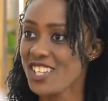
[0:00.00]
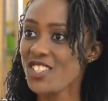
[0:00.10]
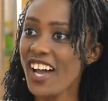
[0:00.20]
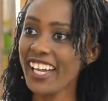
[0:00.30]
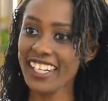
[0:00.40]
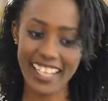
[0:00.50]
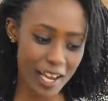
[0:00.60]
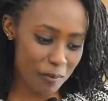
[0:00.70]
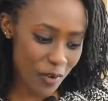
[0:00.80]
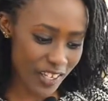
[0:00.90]
So I can
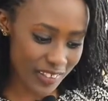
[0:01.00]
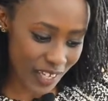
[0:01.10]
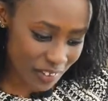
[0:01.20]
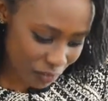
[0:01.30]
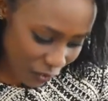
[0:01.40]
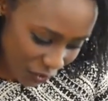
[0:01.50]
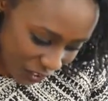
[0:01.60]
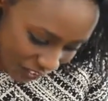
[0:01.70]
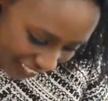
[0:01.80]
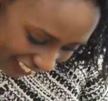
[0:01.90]
come here and write for
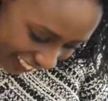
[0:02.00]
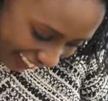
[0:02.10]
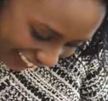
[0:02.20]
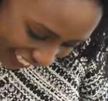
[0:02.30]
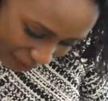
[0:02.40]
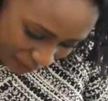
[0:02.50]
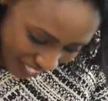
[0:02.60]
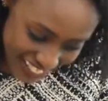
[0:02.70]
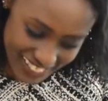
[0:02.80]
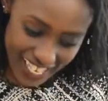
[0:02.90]
you, like,
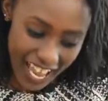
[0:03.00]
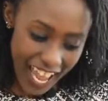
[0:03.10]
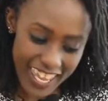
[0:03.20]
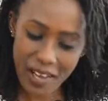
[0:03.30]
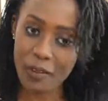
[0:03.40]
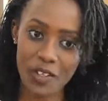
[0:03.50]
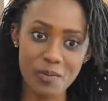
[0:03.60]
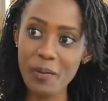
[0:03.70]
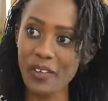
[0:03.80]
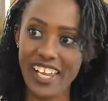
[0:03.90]
numbers. Yeah, because
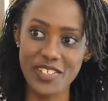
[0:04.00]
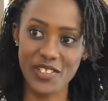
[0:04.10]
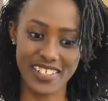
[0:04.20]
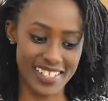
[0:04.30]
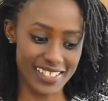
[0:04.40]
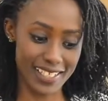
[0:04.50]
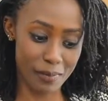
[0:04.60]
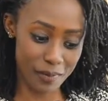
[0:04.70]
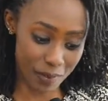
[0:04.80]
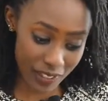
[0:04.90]
people are so excited.
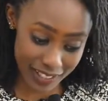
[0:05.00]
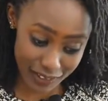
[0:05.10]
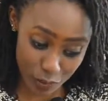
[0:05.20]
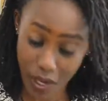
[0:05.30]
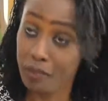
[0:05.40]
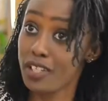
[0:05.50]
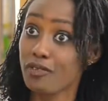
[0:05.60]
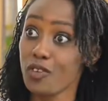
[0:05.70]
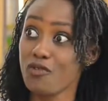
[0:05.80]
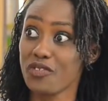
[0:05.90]
Someone can tell you, I'm
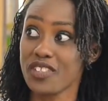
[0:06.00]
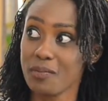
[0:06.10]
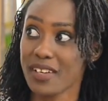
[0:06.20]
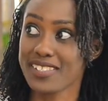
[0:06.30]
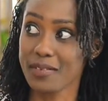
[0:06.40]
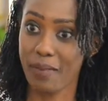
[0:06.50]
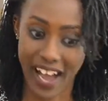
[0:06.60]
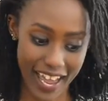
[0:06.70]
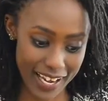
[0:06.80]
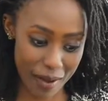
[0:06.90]
giving you 15% per
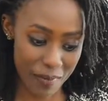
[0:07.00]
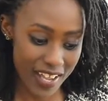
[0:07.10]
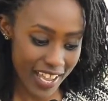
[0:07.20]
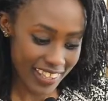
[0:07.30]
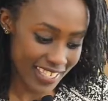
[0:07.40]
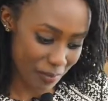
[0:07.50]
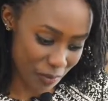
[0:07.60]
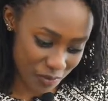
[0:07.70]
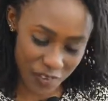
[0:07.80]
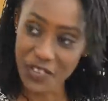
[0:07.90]
annum. And then I
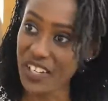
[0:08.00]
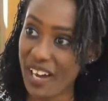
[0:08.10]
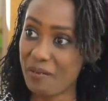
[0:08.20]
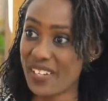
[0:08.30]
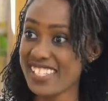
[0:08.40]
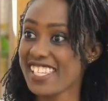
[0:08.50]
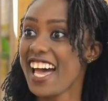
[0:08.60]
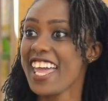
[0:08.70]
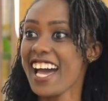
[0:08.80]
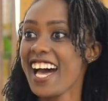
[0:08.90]
put for you numbers.
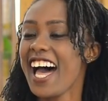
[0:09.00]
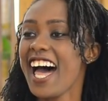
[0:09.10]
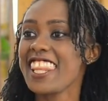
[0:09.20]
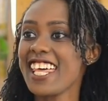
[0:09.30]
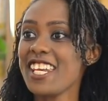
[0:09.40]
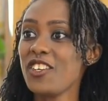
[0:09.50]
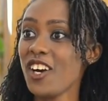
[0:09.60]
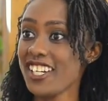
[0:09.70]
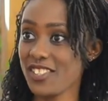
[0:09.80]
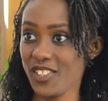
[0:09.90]
Yeah. And then you
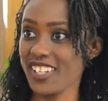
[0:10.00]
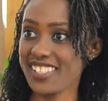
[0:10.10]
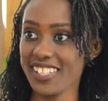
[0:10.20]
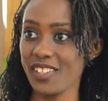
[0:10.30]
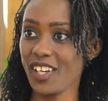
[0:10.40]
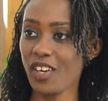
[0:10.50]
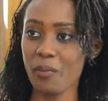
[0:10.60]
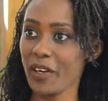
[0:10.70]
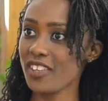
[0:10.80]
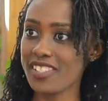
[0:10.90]
are so excited. Like, oh
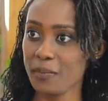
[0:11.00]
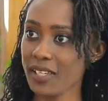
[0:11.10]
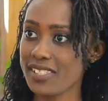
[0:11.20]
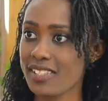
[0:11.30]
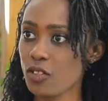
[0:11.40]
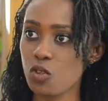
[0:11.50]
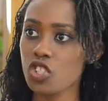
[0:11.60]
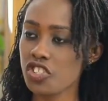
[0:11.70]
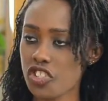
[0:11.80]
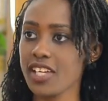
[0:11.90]
my God, this makes sense. So you
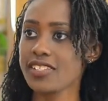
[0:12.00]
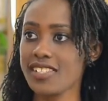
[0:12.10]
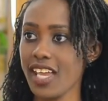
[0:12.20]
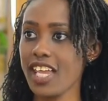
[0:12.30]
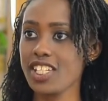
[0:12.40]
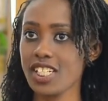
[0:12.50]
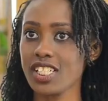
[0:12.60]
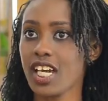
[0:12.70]
just trust the agent.